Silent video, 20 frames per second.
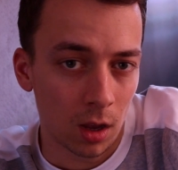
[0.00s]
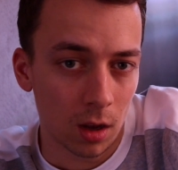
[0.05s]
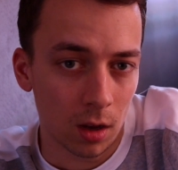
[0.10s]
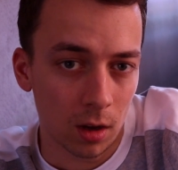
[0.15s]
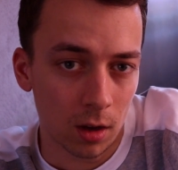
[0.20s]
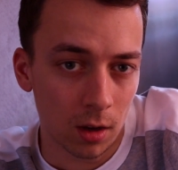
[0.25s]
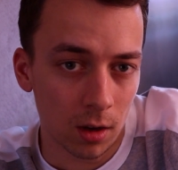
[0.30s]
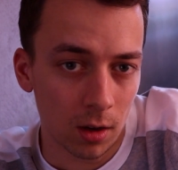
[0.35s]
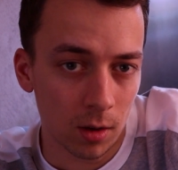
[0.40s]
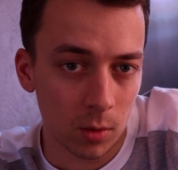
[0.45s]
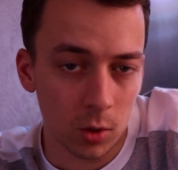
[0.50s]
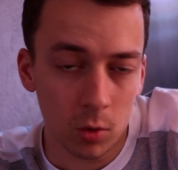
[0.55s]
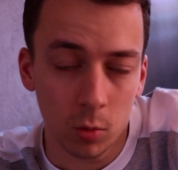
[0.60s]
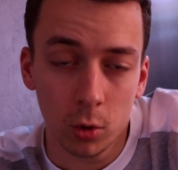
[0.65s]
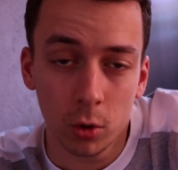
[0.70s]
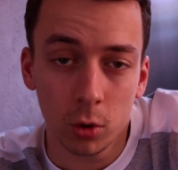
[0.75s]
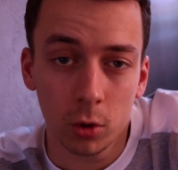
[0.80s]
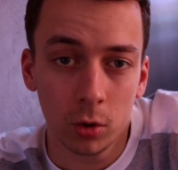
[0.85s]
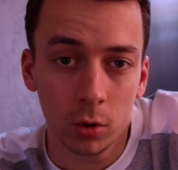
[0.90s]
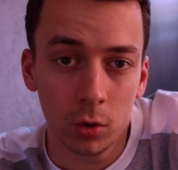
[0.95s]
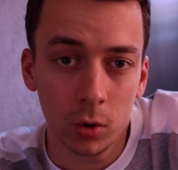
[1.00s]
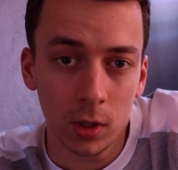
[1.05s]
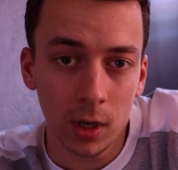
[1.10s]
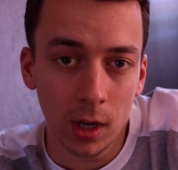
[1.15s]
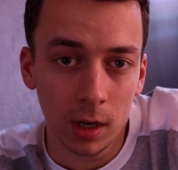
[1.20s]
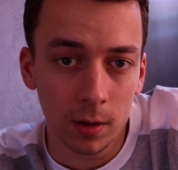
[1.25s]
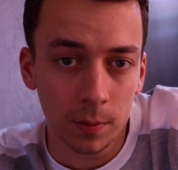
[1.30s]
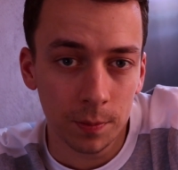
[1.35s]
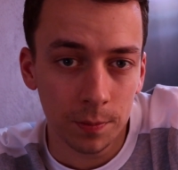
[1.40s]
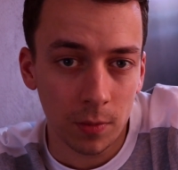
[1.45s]
So we're not gonna do
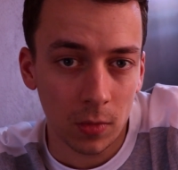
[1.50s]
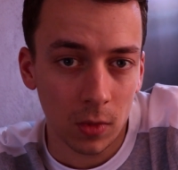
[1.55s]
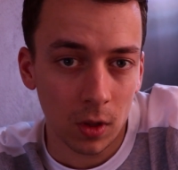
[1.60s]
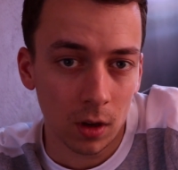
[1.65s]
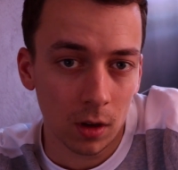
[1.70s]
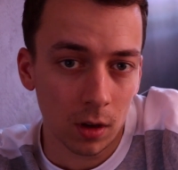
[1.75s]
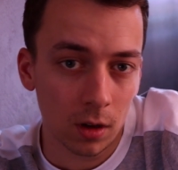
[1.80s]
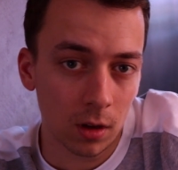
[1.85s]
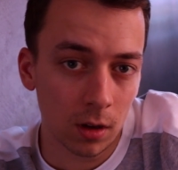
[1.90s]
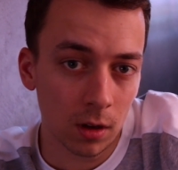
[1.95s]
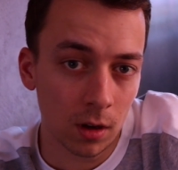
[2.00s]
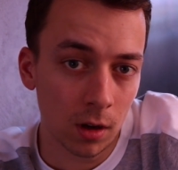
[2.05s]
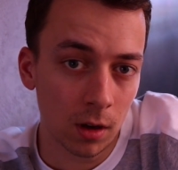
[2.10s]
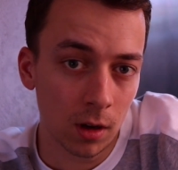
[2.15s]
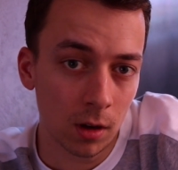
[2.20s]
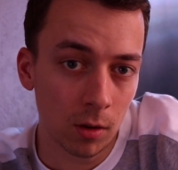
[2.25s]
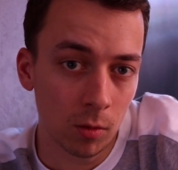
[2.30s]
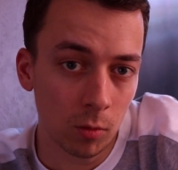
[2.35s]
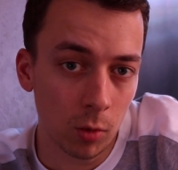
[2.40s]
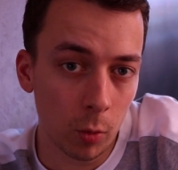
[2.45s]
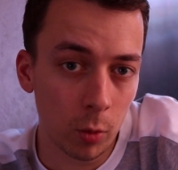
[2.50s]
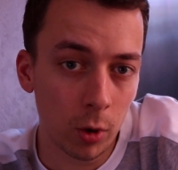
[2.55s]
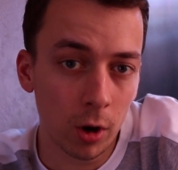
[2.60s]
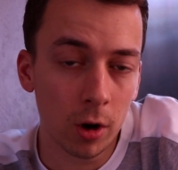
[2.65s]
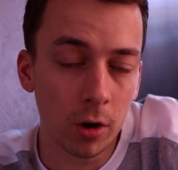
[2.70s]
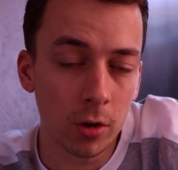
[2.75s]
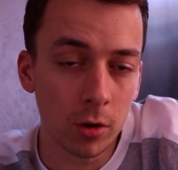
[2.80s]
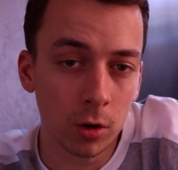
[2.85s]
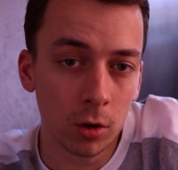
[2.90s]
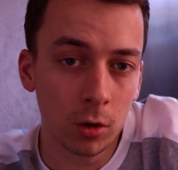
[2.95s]
that. What we
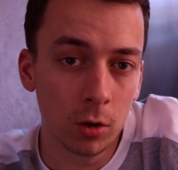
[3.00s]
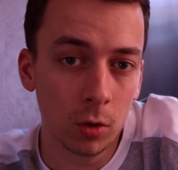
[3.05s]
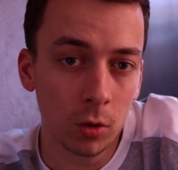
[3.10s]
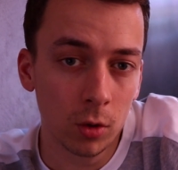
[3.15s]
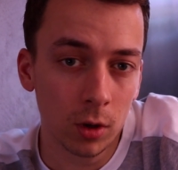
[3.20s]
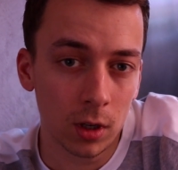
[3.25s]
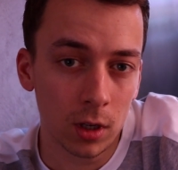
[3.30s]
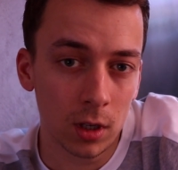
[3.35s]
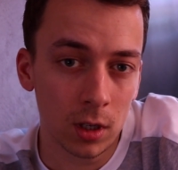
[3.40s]
are gonna do